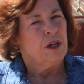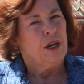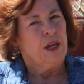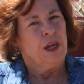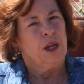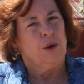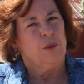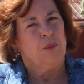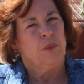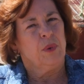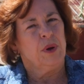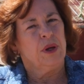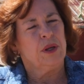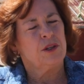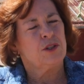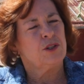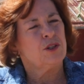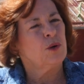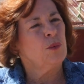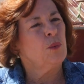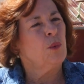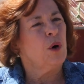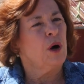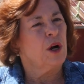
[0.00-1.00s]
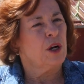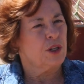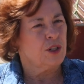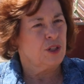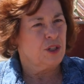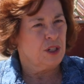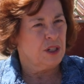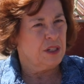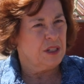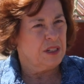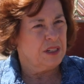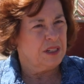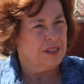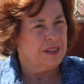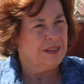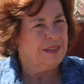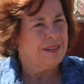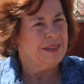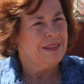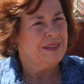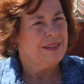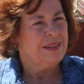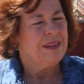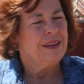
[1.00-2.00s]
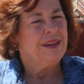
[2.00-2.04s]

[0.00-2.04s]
He went to Washington